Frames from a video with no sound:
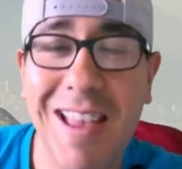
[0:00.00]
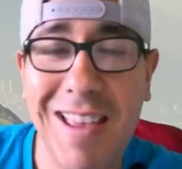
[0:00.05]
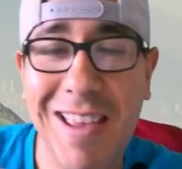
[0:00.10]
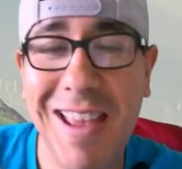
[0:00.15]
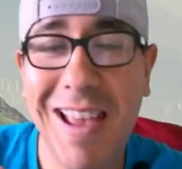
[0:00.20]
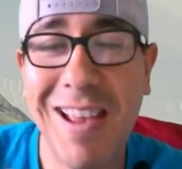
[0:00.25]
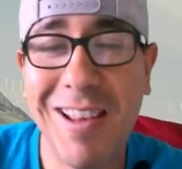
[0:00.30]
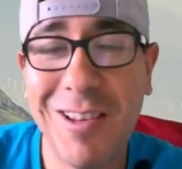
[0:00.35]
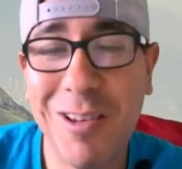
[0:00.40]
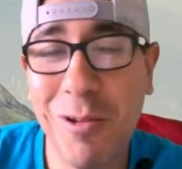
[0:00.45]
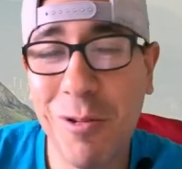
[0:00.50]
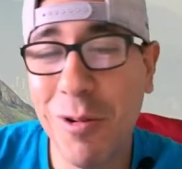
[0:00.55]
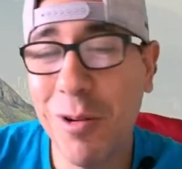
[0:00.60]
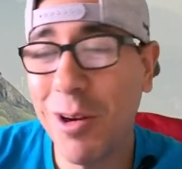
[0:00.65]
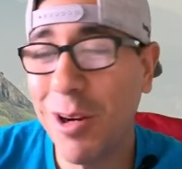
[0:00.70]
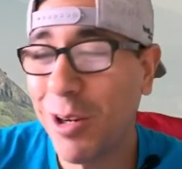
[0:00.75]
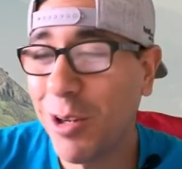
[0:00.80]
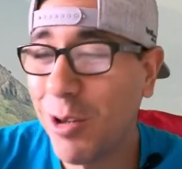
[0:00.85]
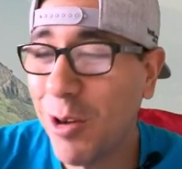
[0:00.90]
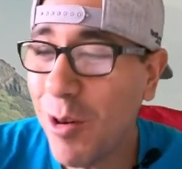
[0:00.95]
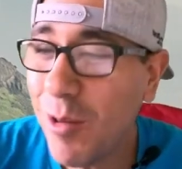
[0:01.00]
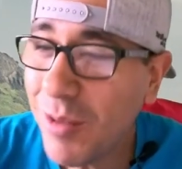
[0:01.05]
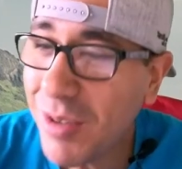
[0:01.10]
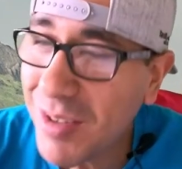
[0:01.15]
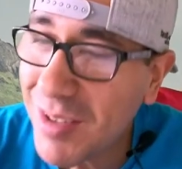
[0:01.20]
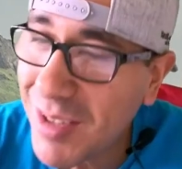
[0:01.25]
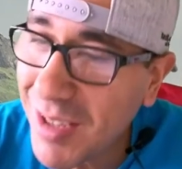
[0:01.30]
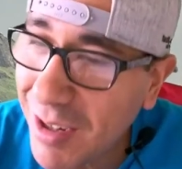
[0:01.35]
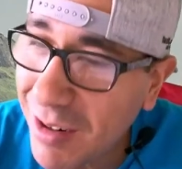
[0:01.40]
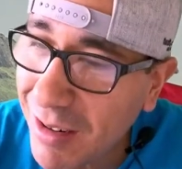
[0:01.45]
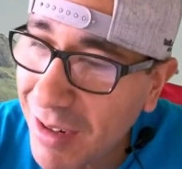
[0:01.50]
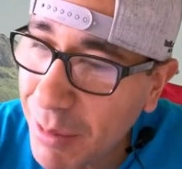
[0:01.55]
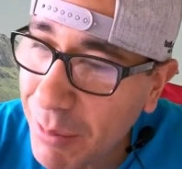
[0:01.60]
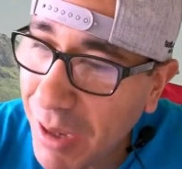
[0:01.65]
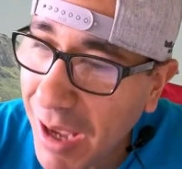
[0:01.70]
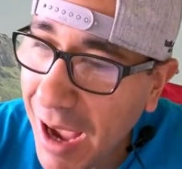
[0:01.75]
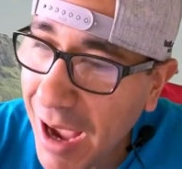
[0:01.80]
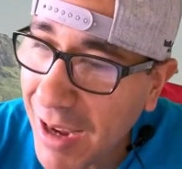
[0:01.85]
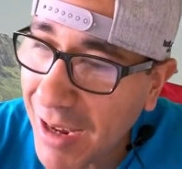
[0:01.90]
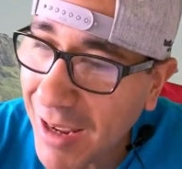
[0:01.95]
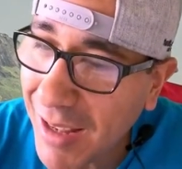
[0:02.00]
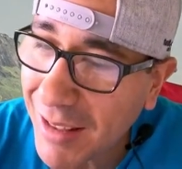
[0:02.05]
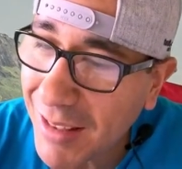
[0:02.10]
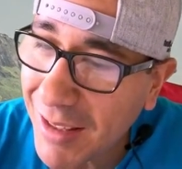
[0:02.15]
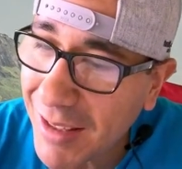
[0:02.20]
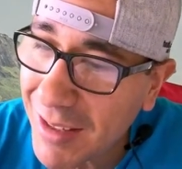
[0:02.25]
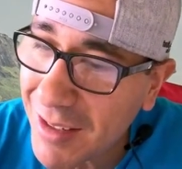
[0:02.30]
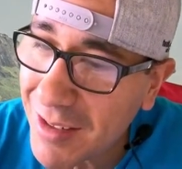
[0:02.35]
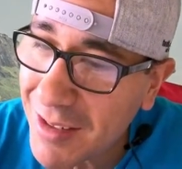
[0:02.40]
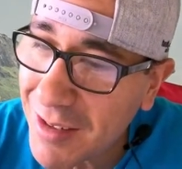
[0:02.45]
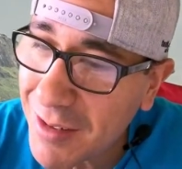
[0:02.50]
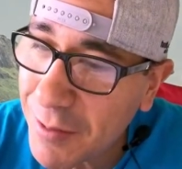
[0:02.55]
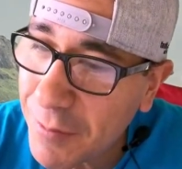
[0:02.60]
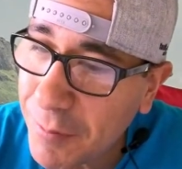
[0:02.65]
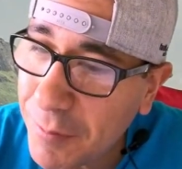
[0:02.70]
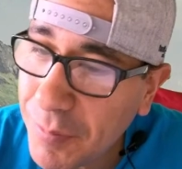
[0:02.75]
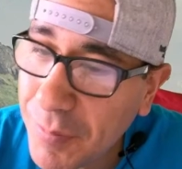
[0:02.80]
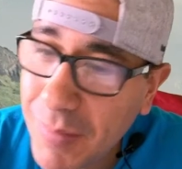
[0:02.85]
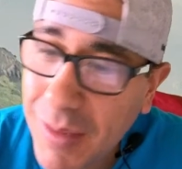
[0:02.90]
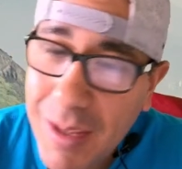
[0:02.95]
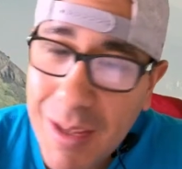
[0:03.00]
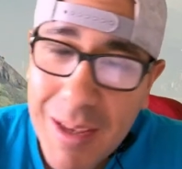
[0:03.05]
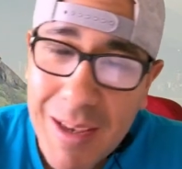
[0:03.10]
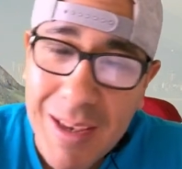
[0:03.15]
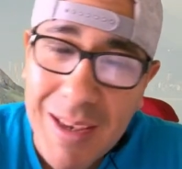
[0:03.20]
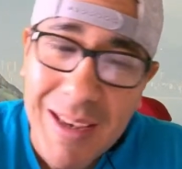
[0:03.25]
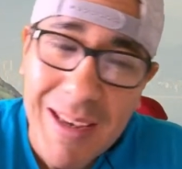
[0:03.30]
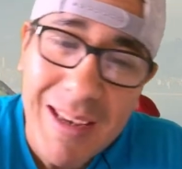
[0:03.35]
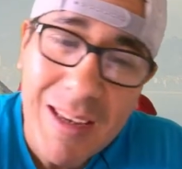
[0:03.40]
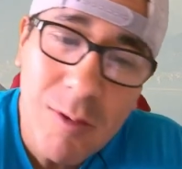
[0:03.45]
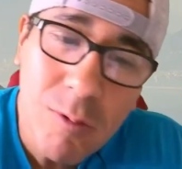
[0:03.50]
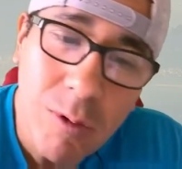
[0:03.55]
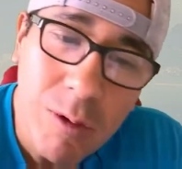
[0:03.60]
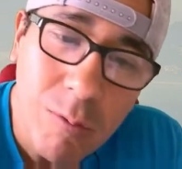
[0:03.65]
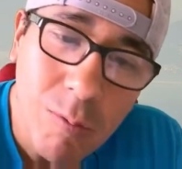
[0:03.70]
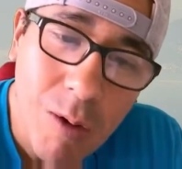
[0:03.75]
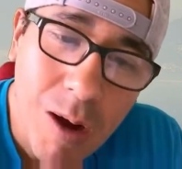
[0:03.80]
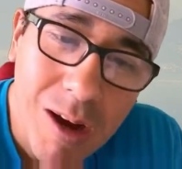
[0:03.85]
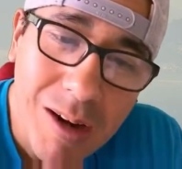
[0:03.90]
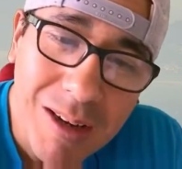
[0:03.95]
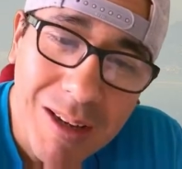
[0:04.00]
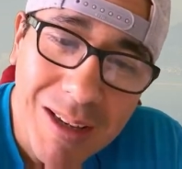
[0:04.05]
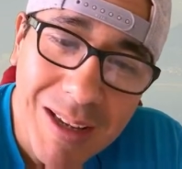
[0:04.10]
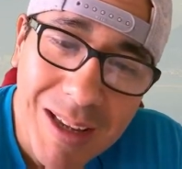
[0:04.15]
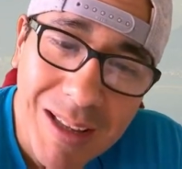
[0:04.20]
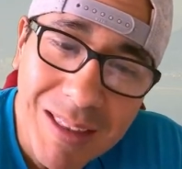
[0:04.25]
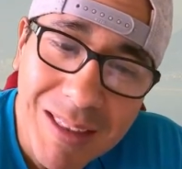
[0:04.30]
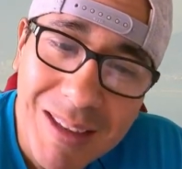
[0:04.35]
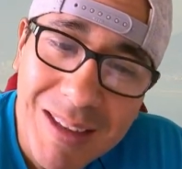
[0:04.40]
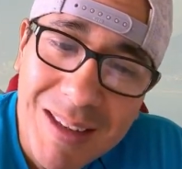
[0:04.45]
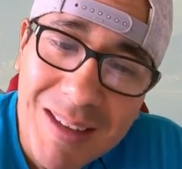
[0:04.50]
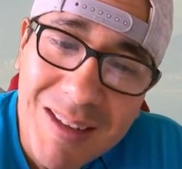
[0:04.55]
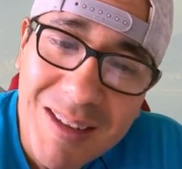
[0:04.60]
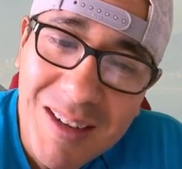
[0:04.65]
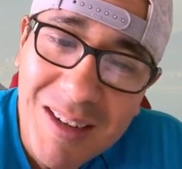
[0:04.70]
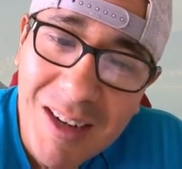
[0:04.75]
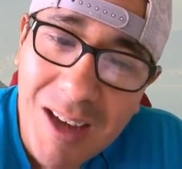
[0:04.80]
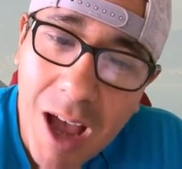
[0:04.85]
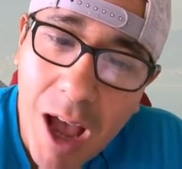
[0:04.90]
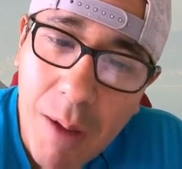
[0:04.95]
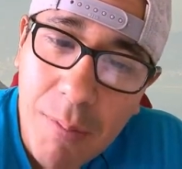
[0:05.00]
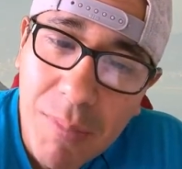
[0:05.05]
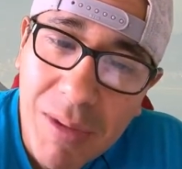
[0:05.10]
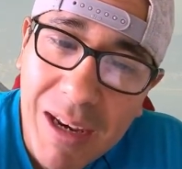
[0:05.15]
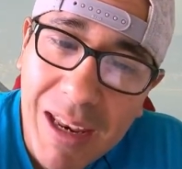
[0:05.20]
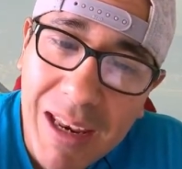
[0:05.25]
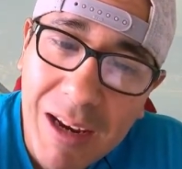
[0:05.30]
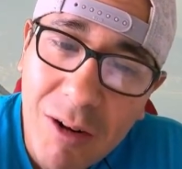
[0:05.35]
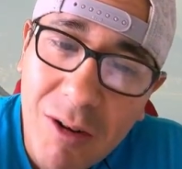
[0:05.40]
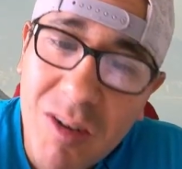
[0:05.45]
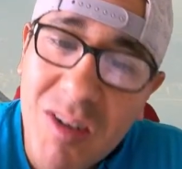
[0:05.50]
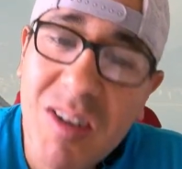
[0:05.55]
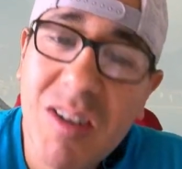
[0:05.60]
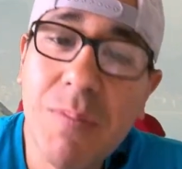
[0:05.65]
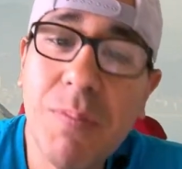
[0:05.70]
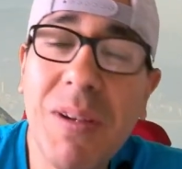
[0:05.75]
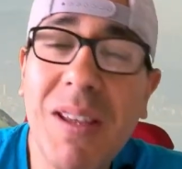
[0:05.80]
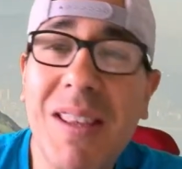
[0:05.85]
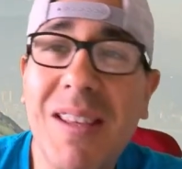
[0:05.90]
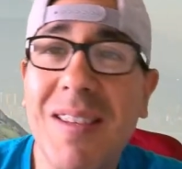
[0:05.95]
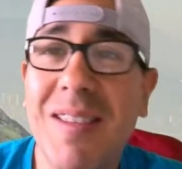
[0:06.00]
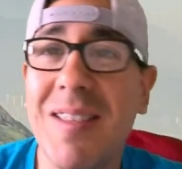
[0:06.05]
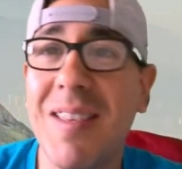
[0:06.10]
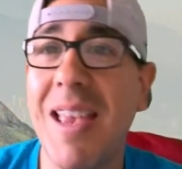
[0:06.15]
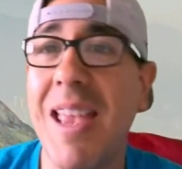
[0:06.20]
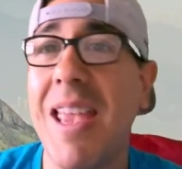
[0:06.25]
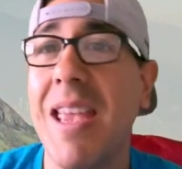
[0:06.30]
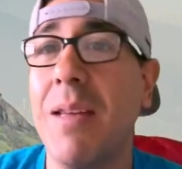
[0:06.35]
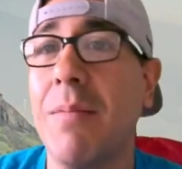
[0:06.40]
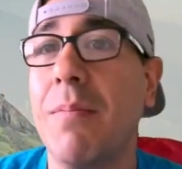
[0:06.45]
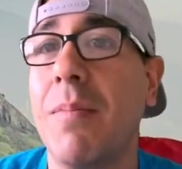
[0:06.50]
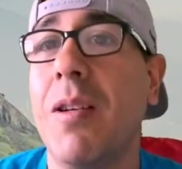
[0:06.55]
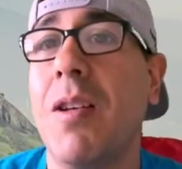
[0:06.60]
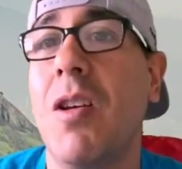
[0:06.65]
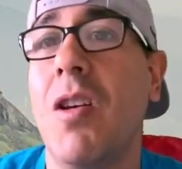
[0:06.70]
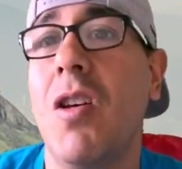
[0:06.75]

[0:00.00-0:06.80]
Yeah, so our goal is here, let me highlight this is we want to get these denominators to be the same.